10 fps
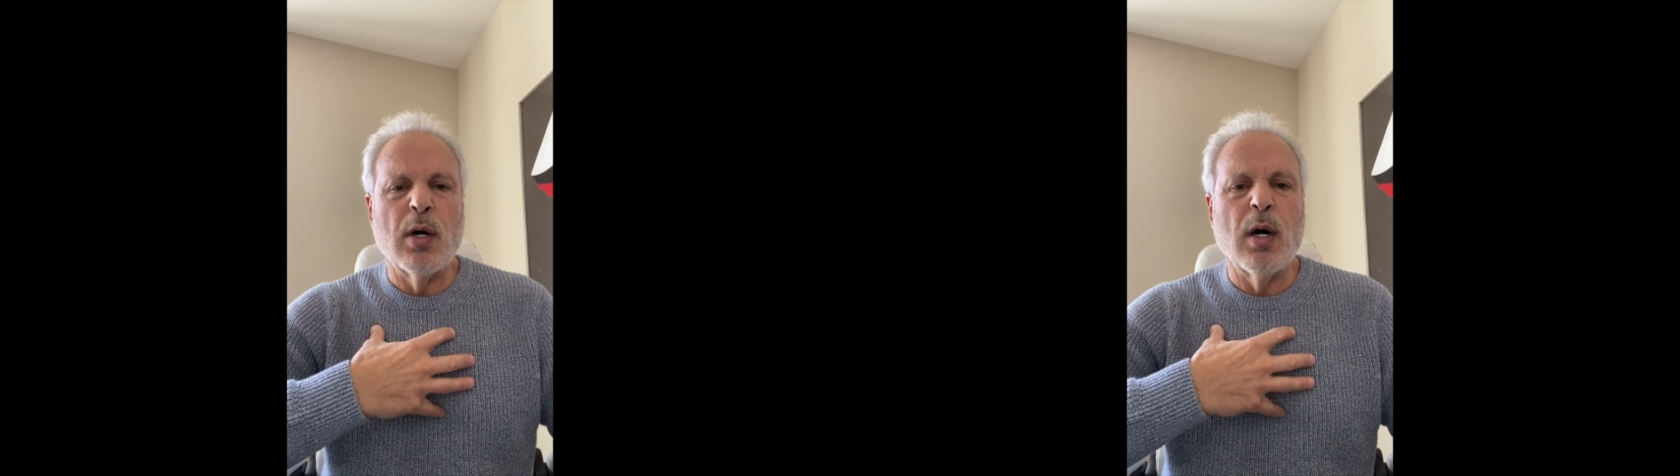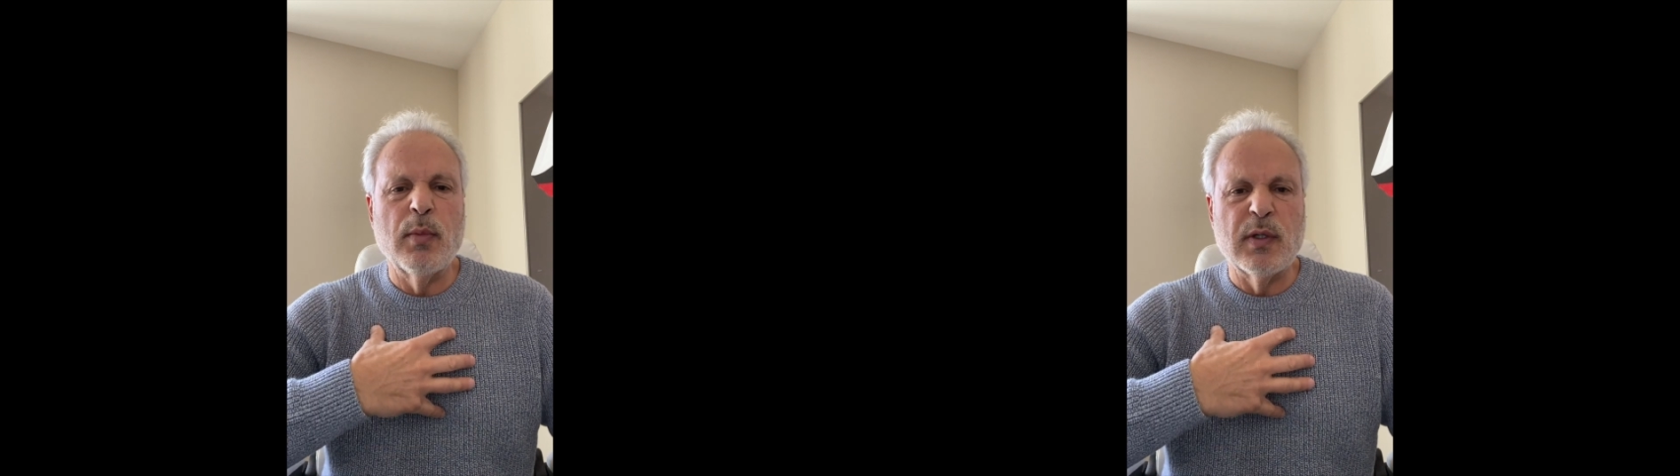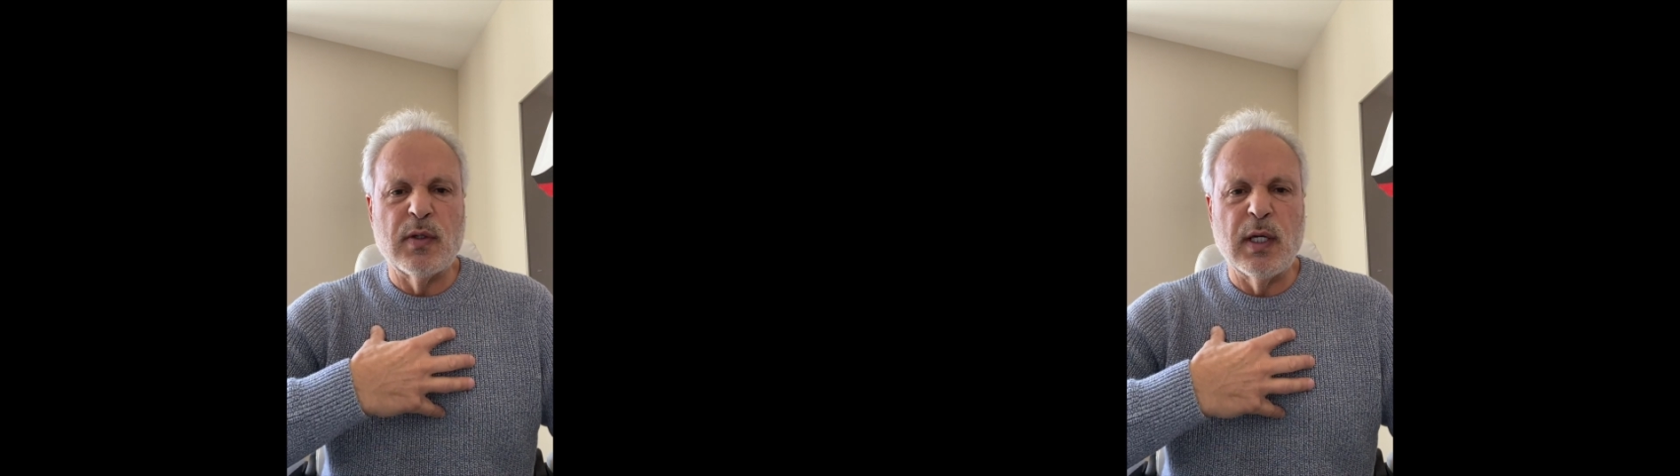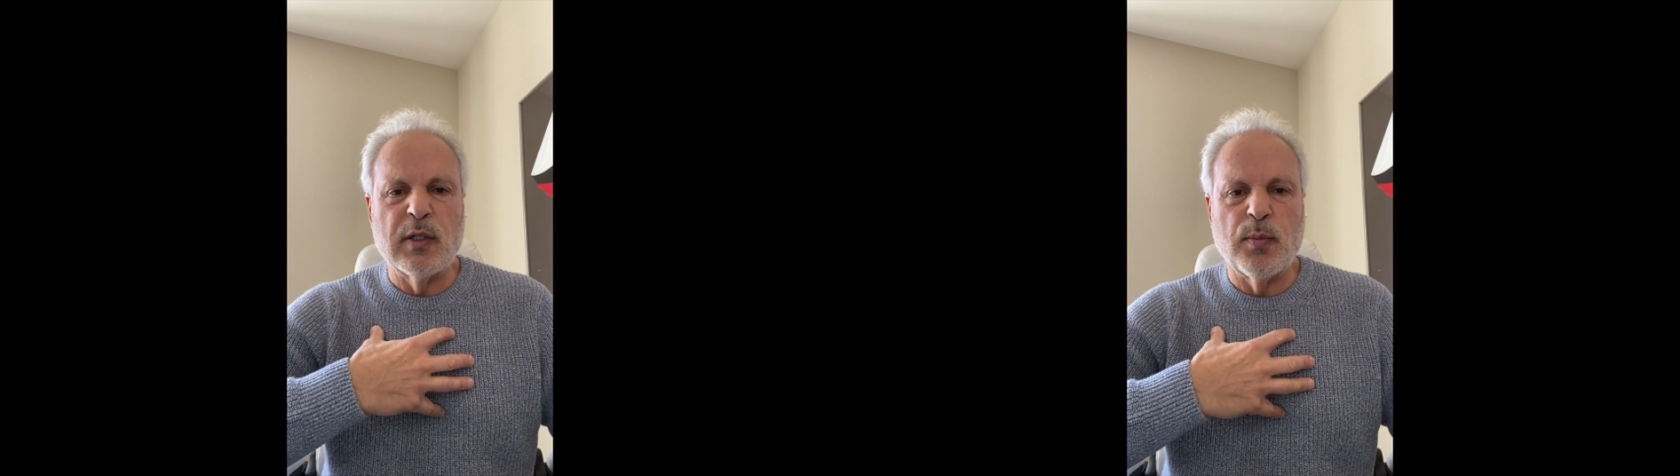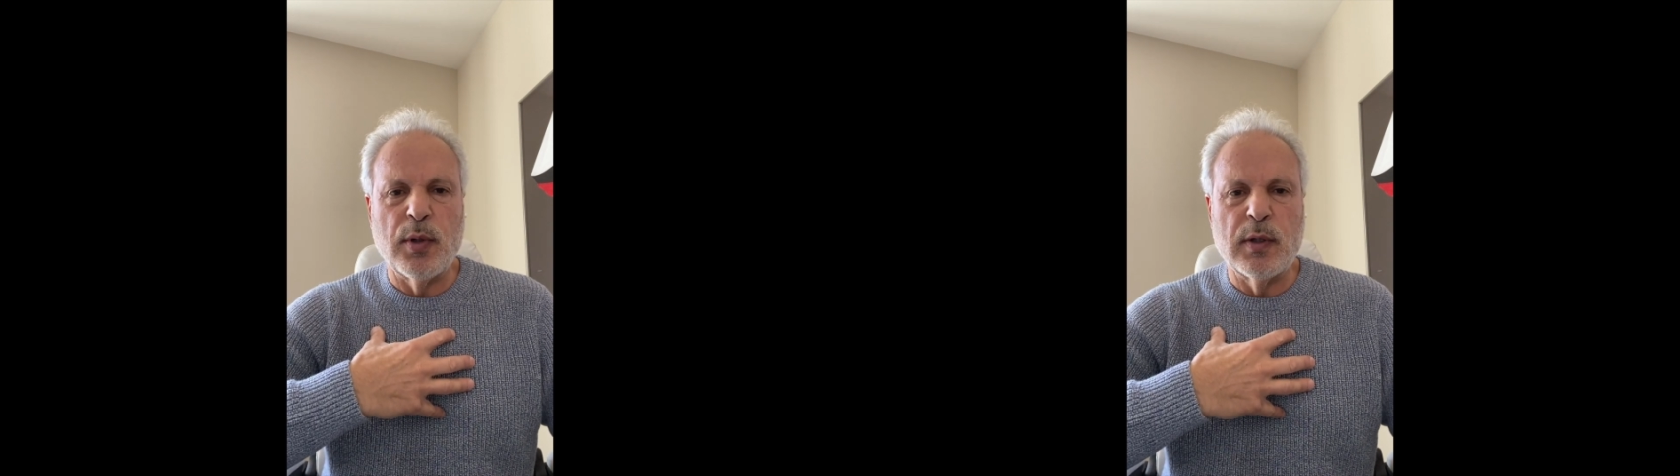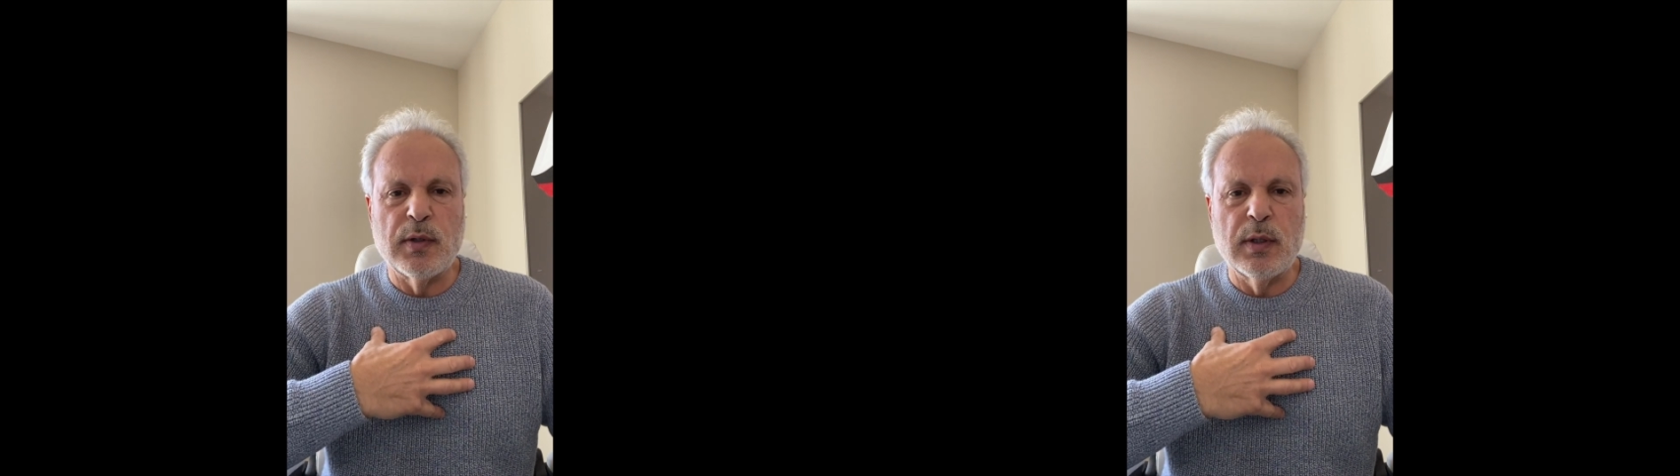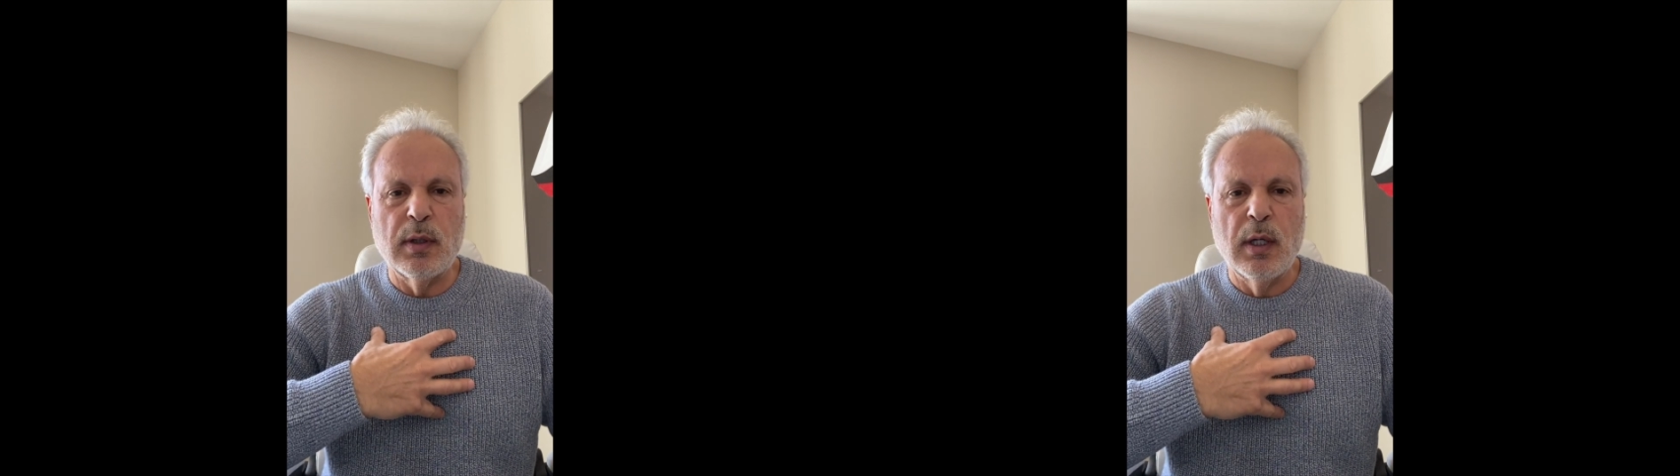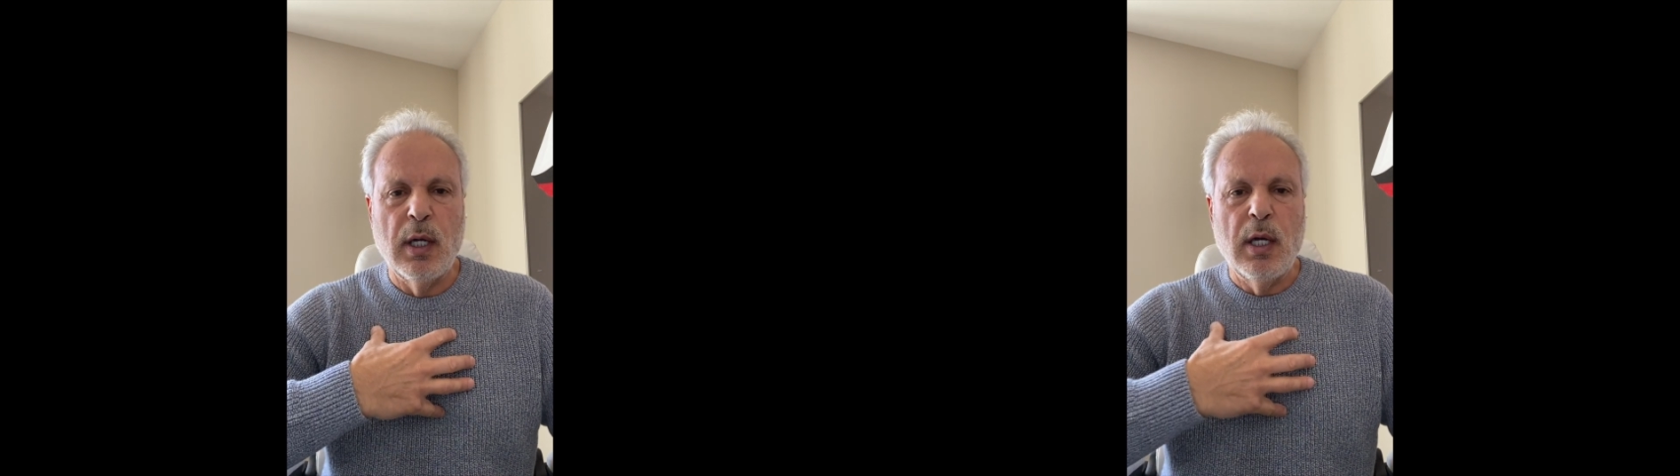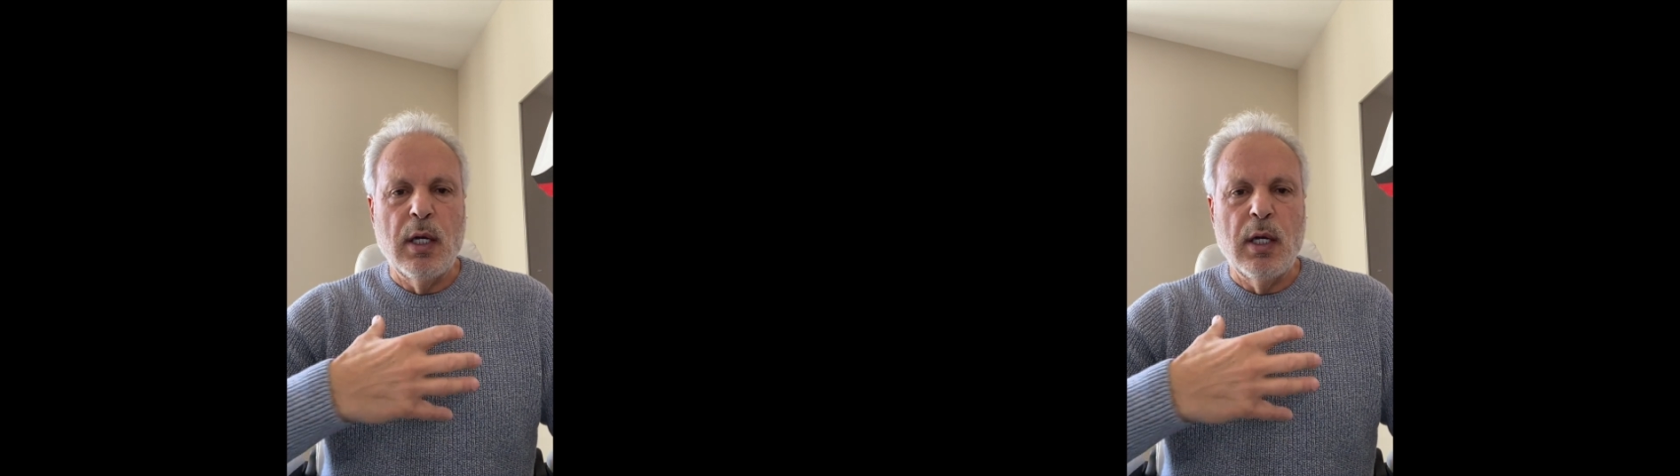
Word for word: common sense person.